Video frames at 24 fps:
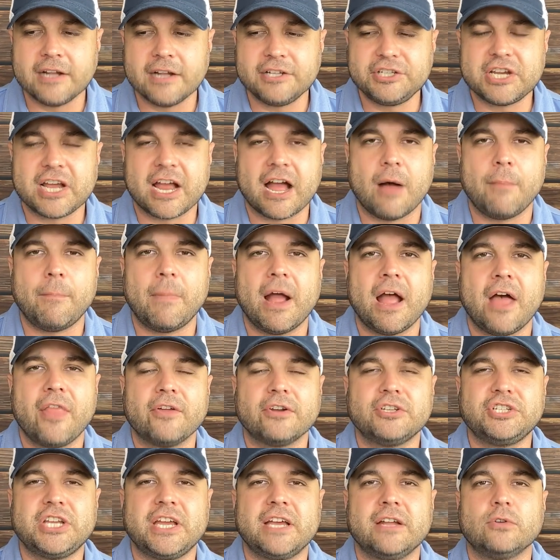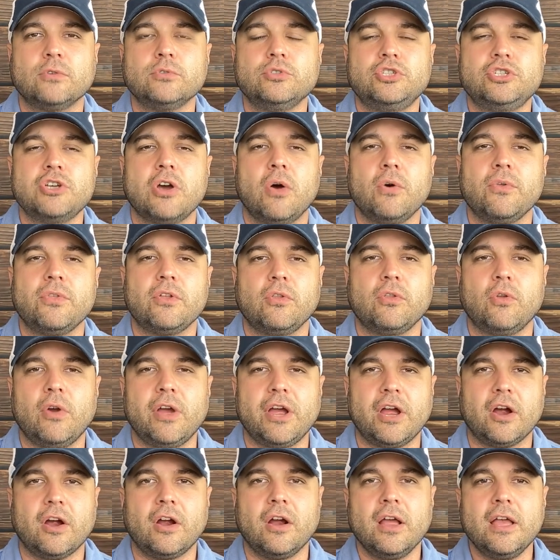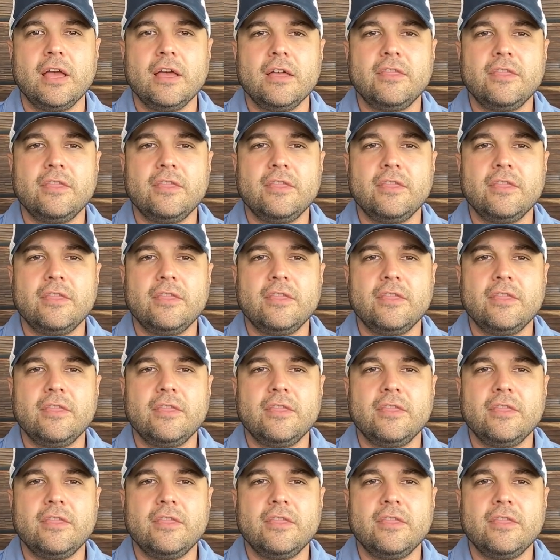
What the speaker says: Check out my other channel, Joe the Lawyer.